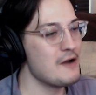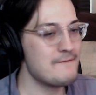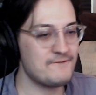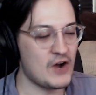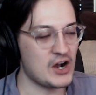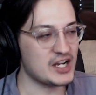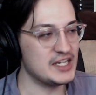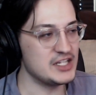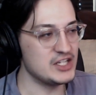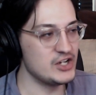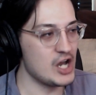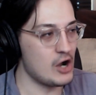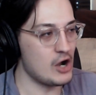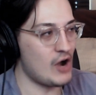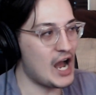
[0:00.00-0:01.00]
fuck it,
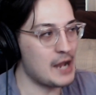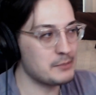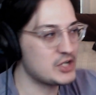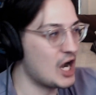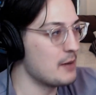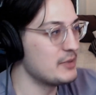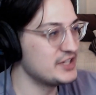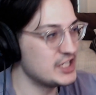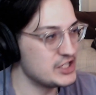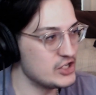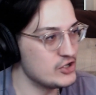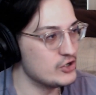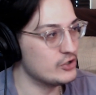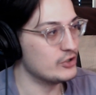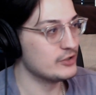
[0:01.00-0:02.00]
you know, I'm coming to
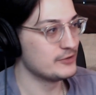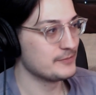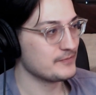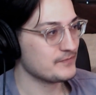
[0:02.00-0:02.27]
you.